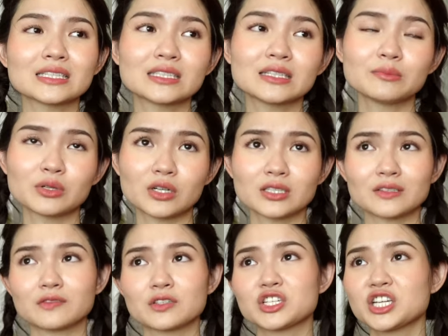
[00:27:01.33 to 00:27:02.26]
I think
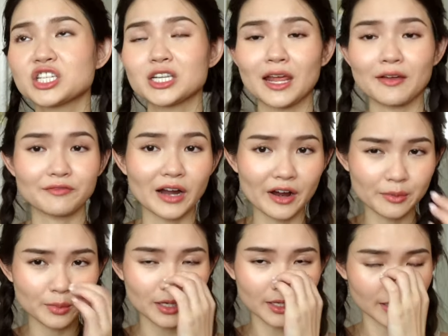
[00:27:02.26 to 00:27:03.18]
because of the change in
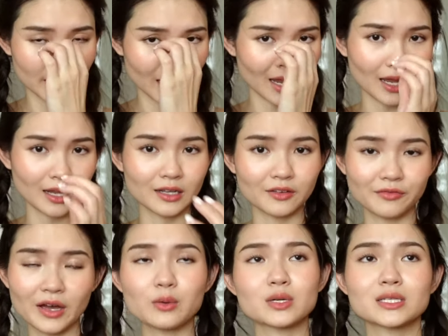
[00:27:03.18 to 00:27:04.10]
environment and the
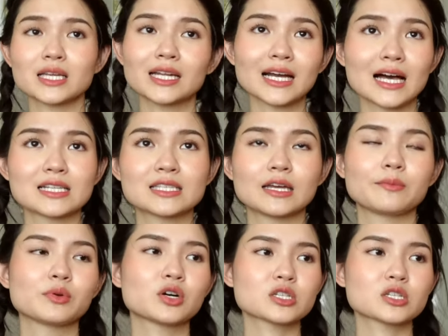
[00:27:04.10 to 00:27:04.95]
vet was telling us that